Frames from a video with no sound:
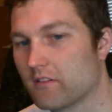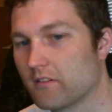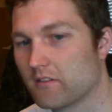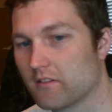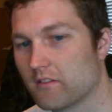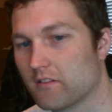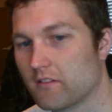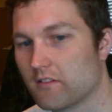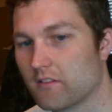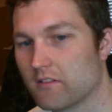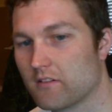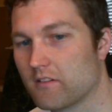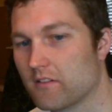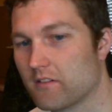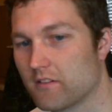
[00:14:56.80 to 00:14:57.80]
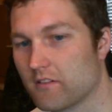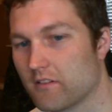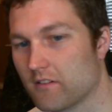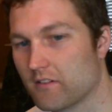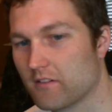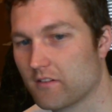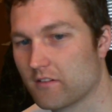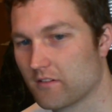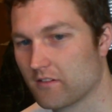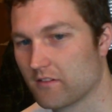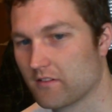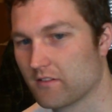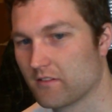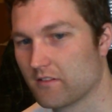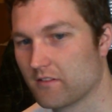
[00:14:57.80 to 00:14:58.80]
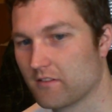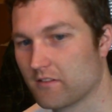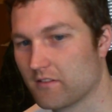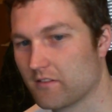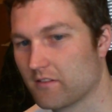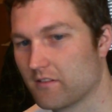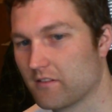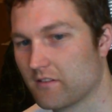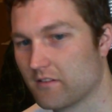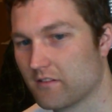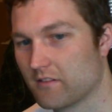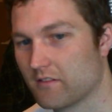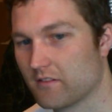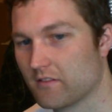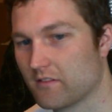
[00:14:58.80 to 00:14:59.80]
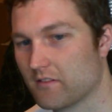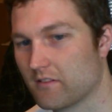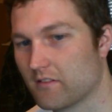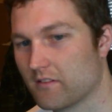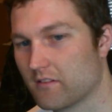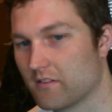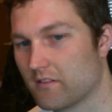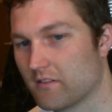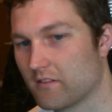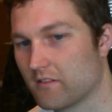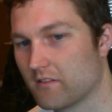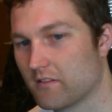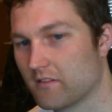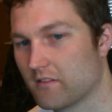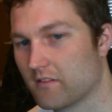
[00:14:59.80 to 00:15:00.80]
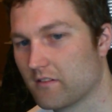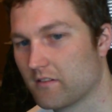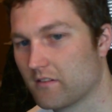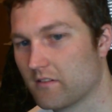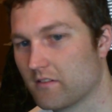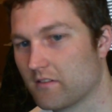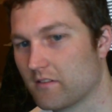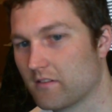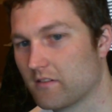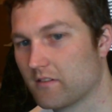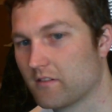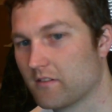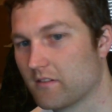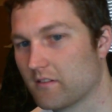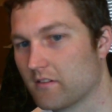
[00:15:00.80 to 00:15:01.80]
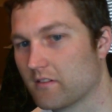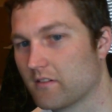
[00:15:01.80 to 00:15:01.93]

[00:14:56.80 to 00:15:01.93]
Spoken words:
No words are spoken by the person on screen.